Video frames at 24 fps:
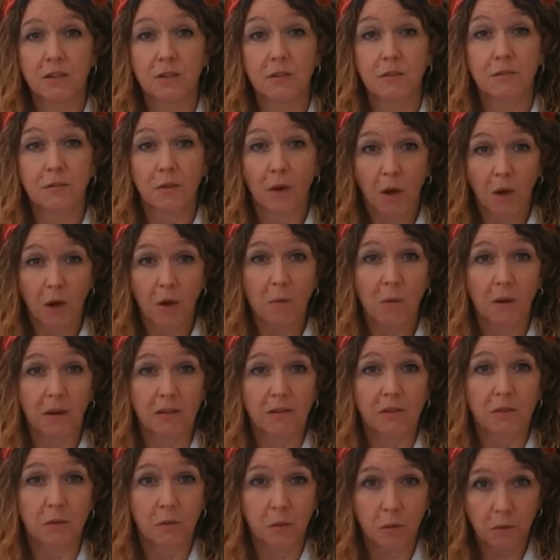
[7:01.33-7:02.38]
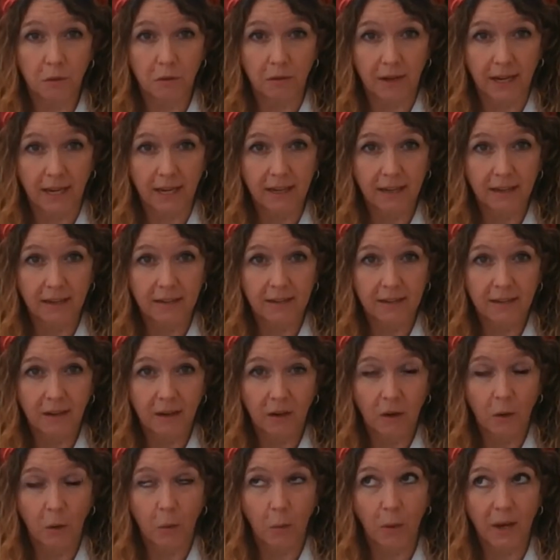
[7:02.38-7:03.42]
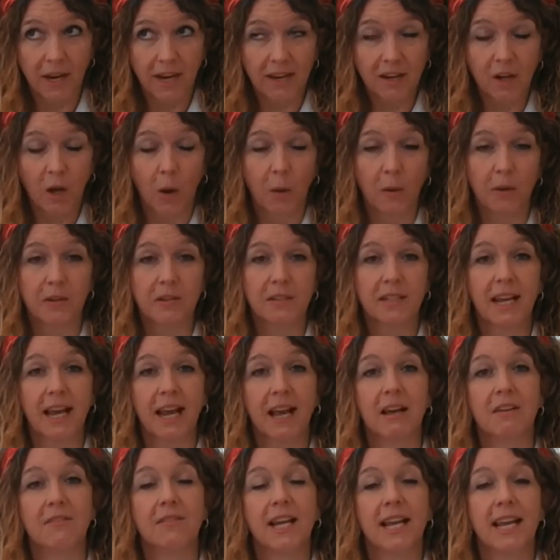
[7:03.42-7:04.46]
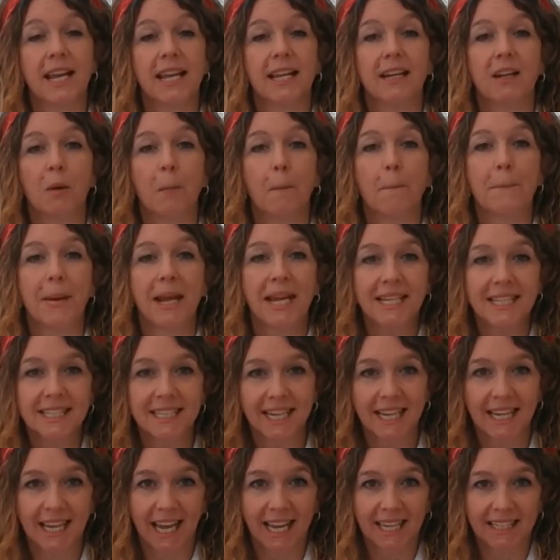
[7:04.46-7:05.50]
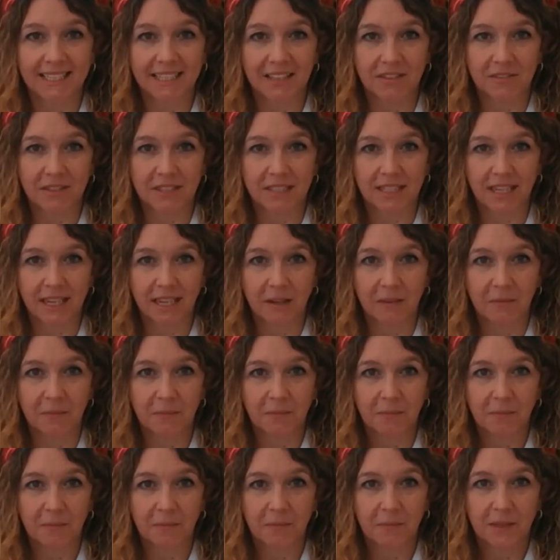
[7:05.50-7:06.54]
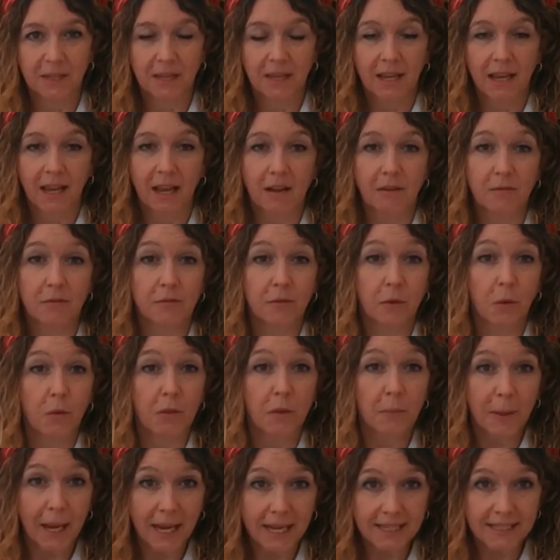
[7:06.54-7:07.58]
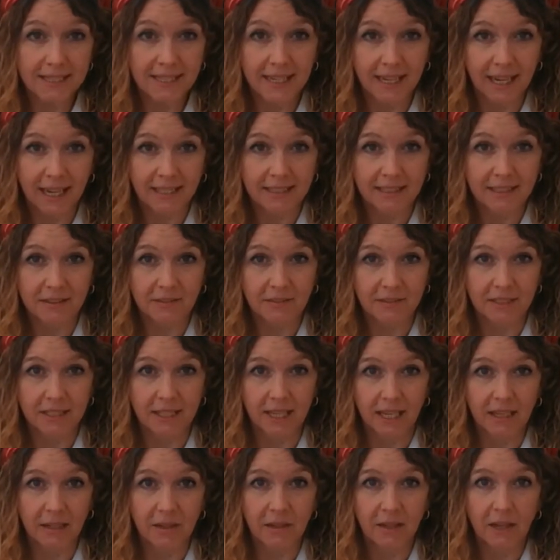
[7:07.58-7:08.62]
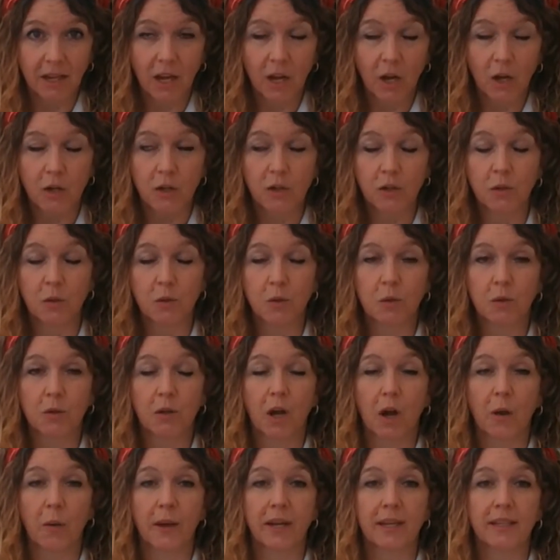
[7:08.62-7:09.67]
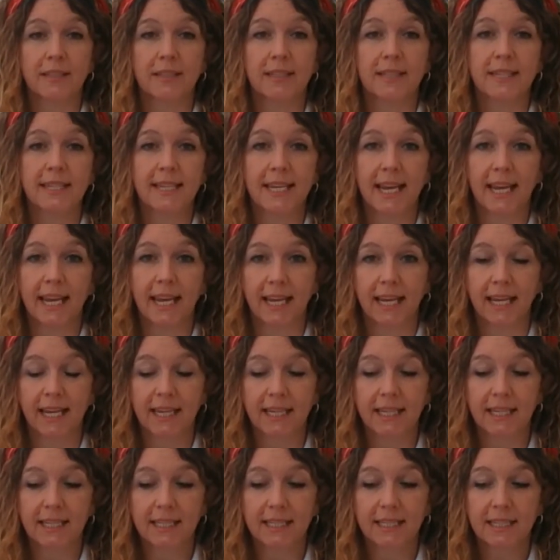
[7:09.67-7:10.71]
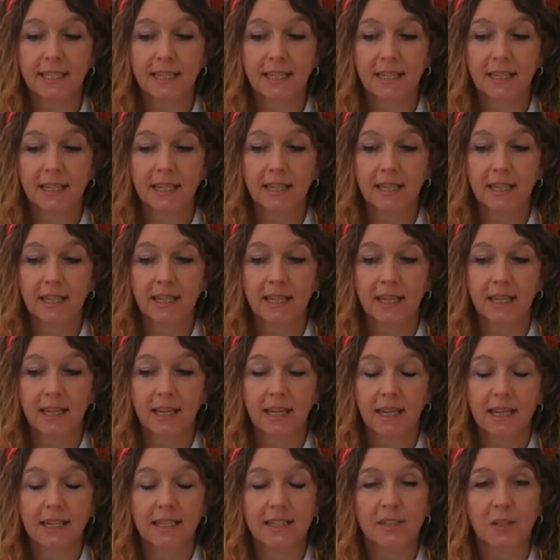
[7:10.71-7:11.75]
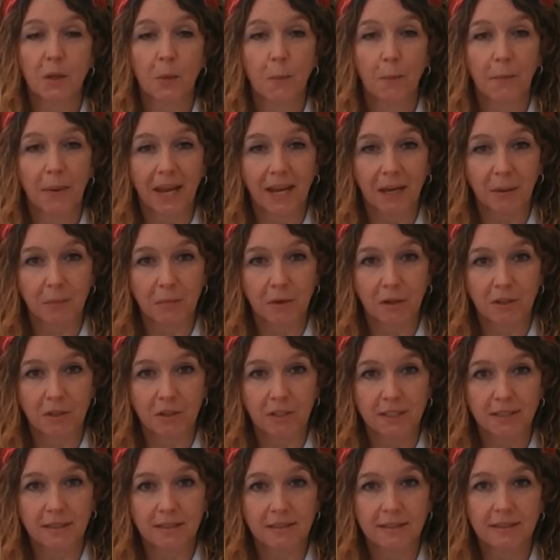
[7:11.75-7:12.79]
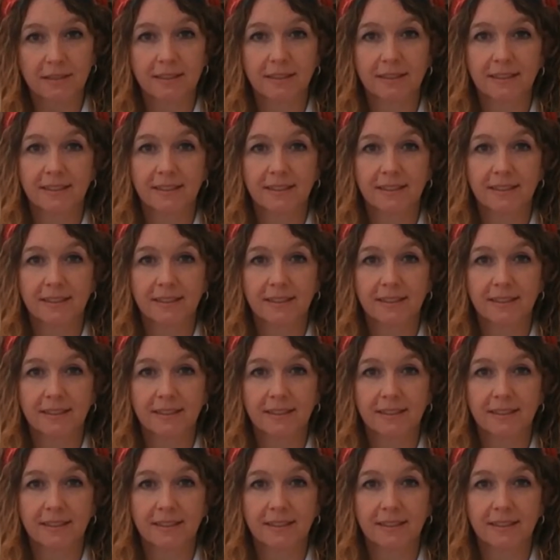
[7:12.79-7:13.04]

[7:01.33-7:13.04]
to follow our story, we're going to have a little painting activity. And for the painting activity, you're going to need some paintbrushes.